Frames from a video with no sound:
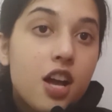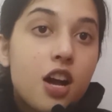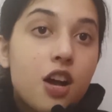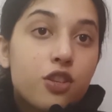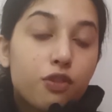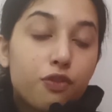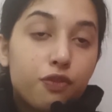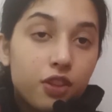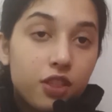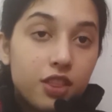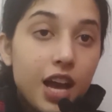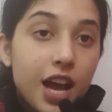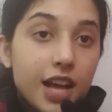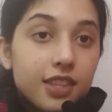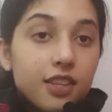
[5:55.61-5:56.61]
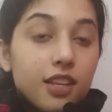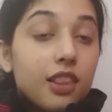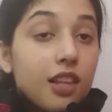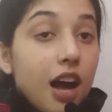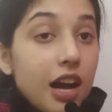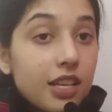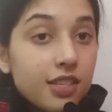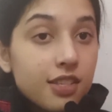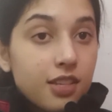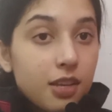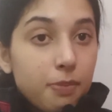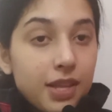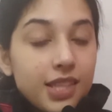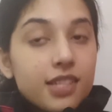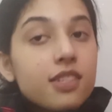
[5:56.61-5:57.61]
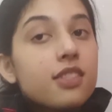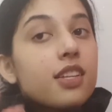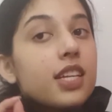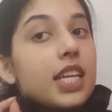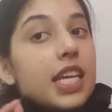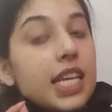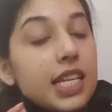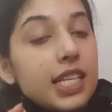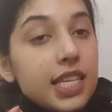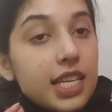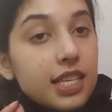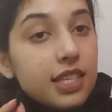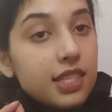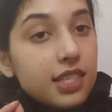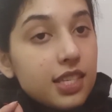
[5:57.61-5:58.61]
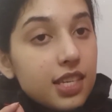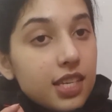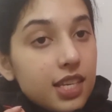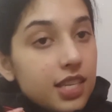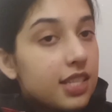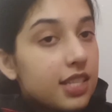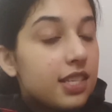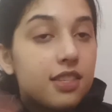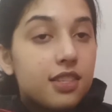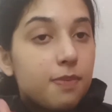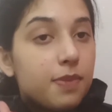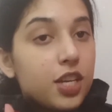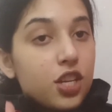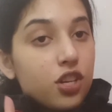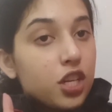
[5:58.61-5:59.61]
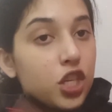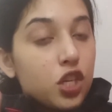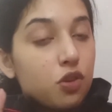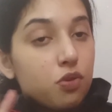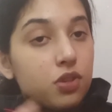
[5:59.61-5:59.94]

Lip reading: So for that, the last tip, and this is the easiest tip that you can use